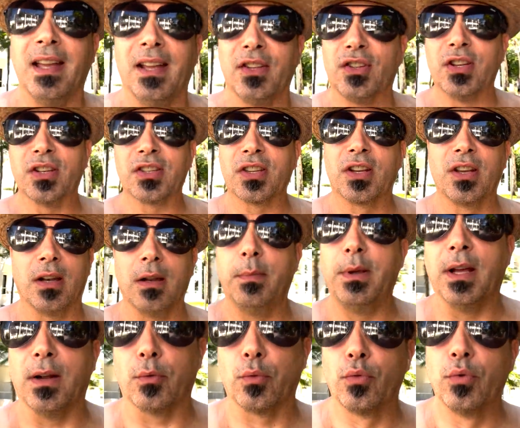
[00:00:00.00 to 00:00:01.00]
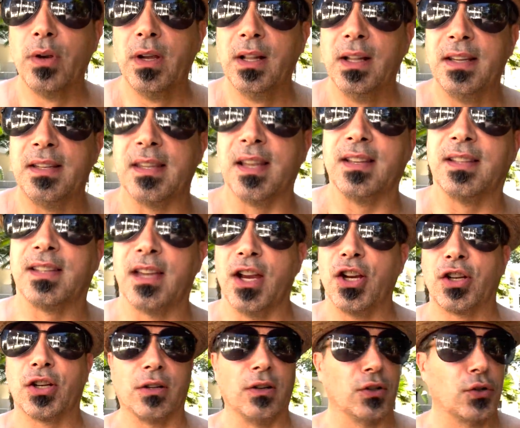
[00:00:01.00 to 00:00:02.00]
just gonna be a really
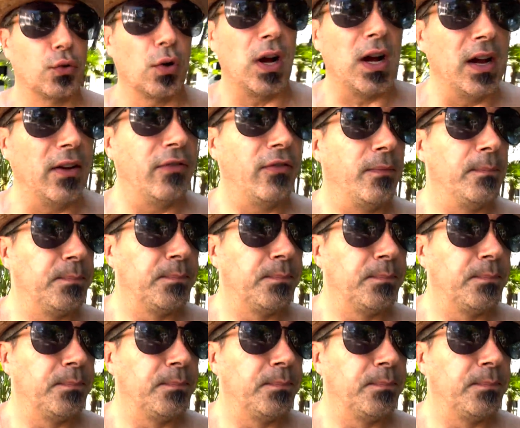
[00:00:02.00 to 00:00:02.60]
sensational drive.